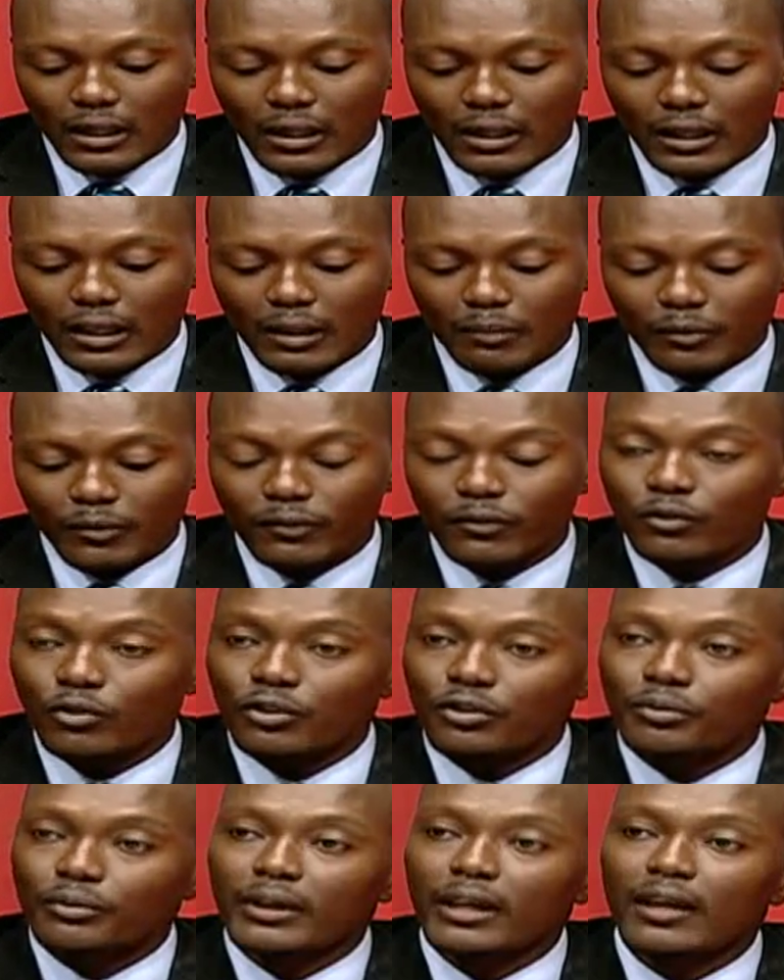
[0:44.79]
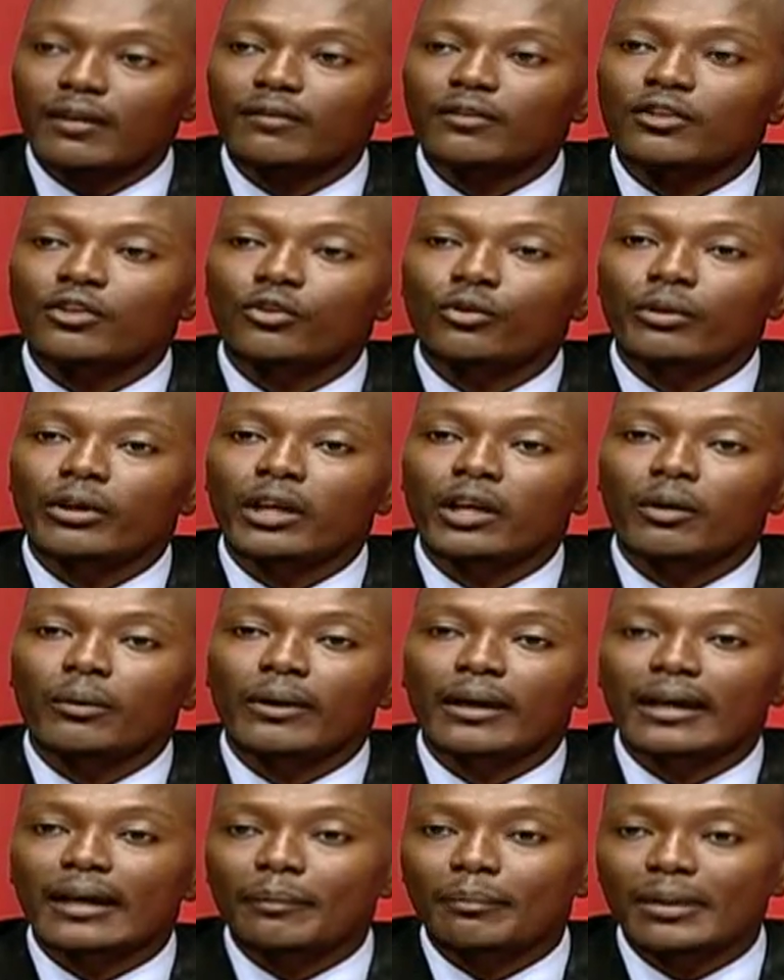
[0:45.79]
Of course, we have ongoing
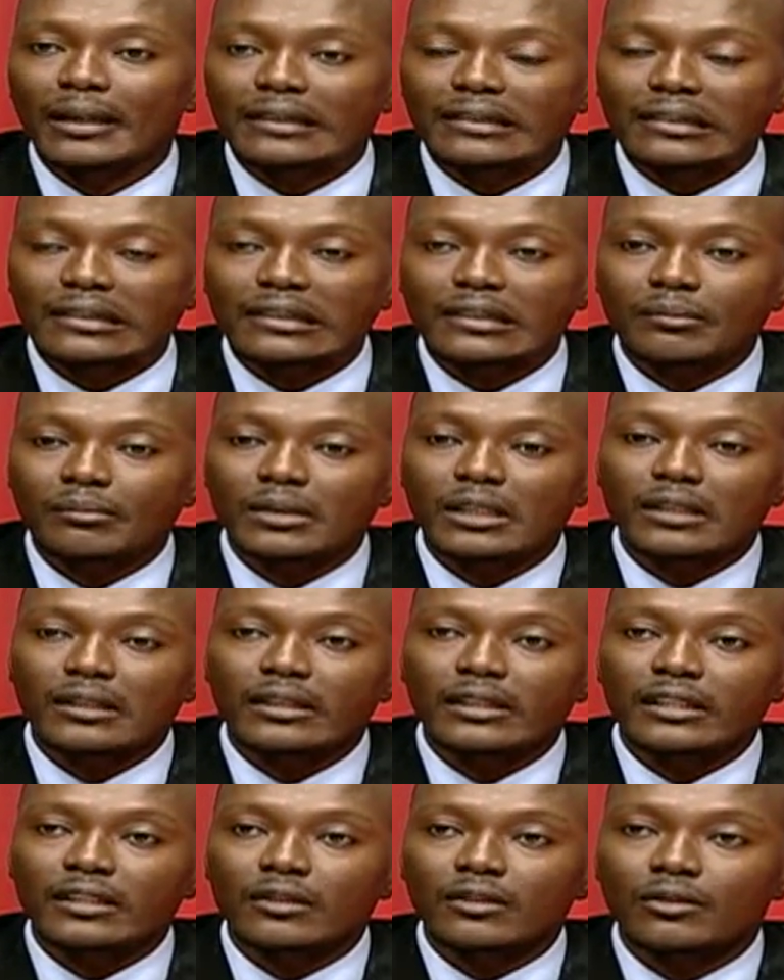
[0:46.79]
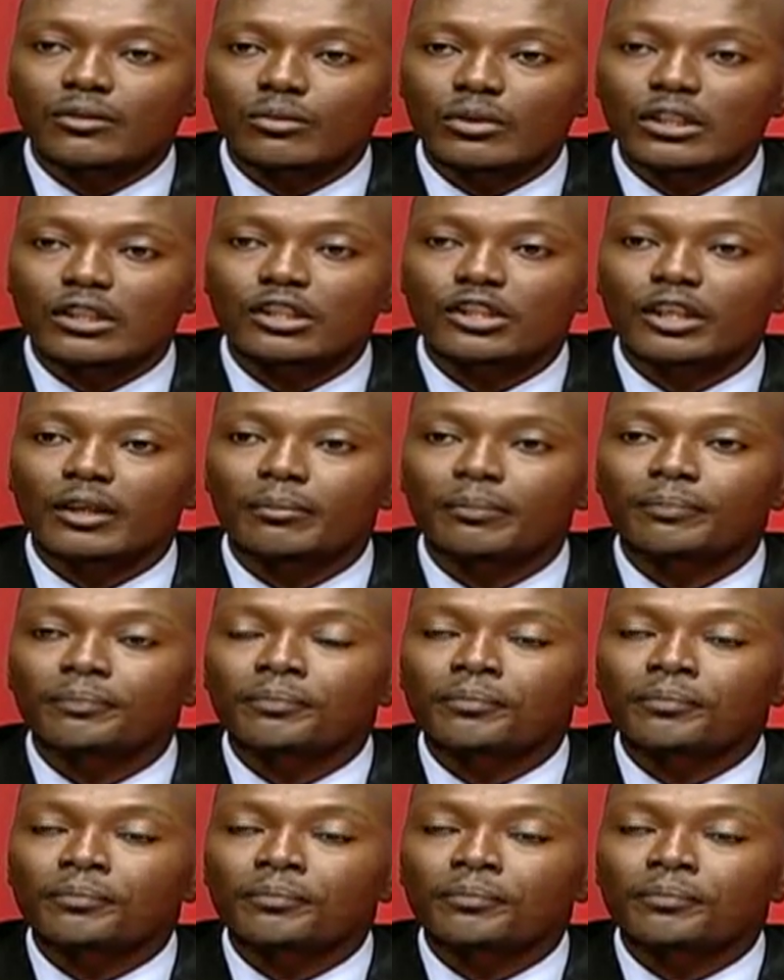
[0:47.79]
our capacity building workshop.